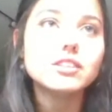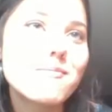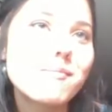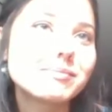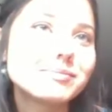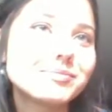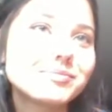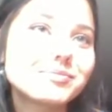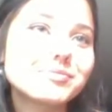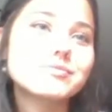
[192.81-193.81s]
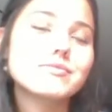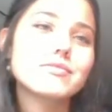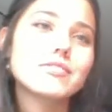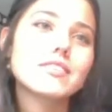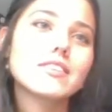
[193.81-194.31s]
I do, I do not think
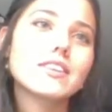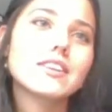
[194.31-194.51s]
she's evil.